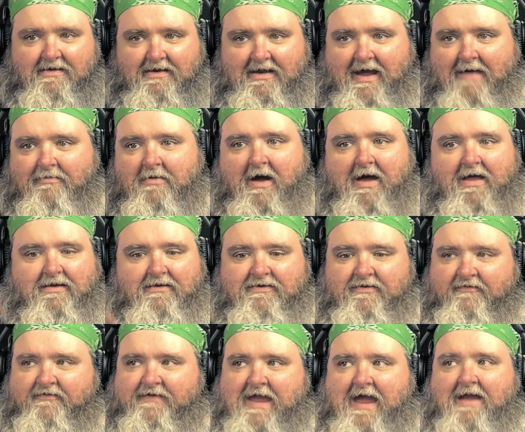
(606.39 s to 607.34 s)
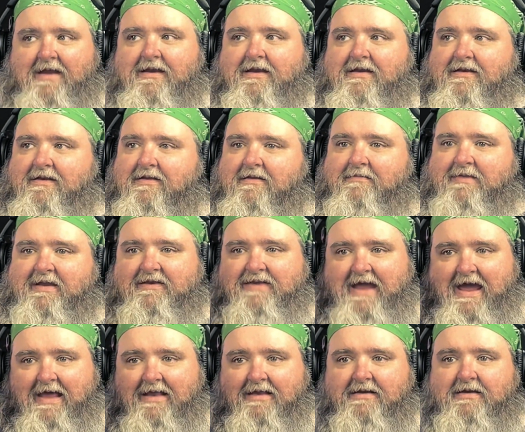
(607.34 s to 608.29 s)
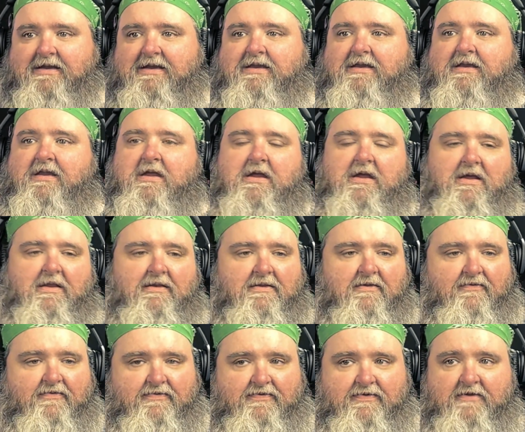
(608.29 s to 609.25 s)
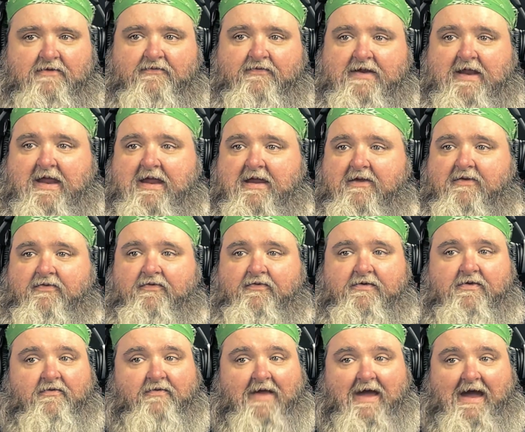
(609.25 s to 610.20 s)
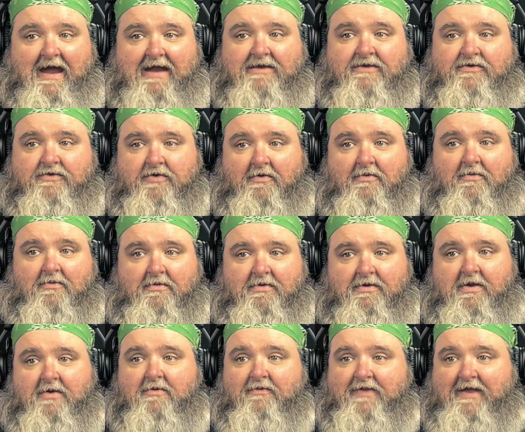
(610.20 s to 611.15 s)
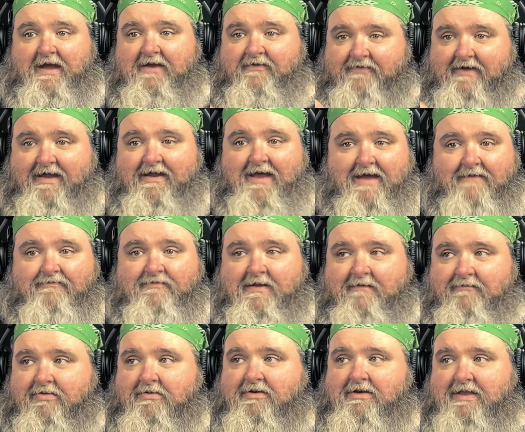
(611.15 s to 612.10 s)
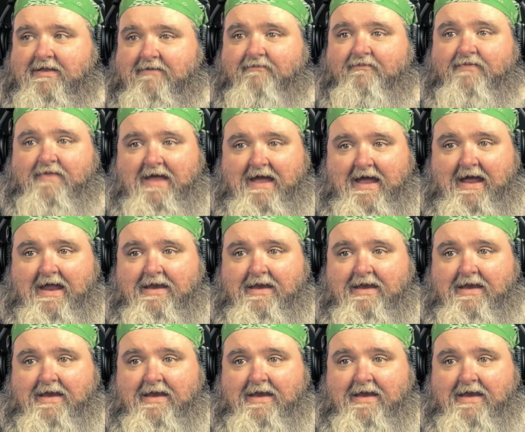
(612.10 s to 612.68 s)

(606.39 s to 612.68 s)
I'm not discounting the mentality, that this takes, because I don't know that, because I have never lived that.